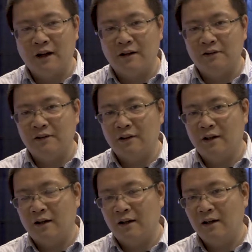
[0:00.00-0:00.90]
and
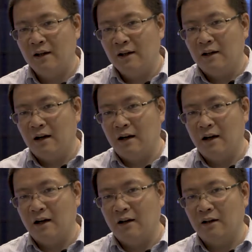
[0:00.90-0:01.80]
uh,
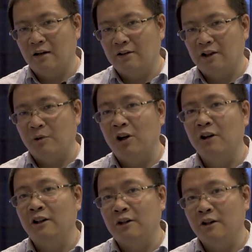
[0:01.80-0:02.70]
deep
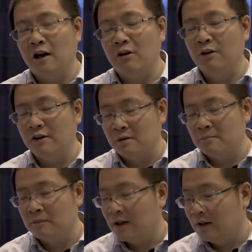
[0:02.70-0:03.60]
learning
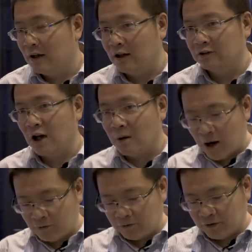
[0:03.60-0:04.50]
algorithm on top
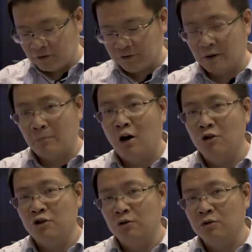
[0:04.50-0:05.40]
of those
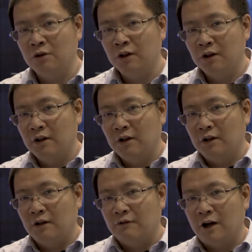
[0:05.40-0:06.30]
module
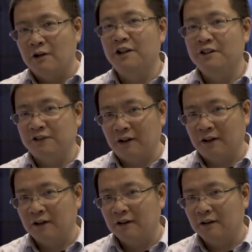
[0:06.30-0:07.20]
very
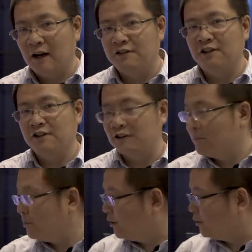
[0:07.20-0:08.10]
easily. As an
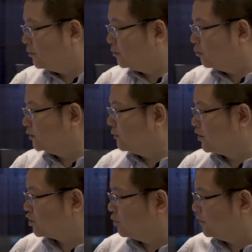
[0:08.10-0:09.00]
example, what we are
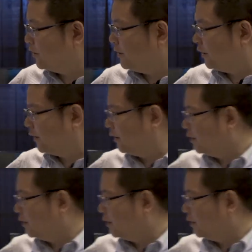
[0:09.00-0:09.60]
showing here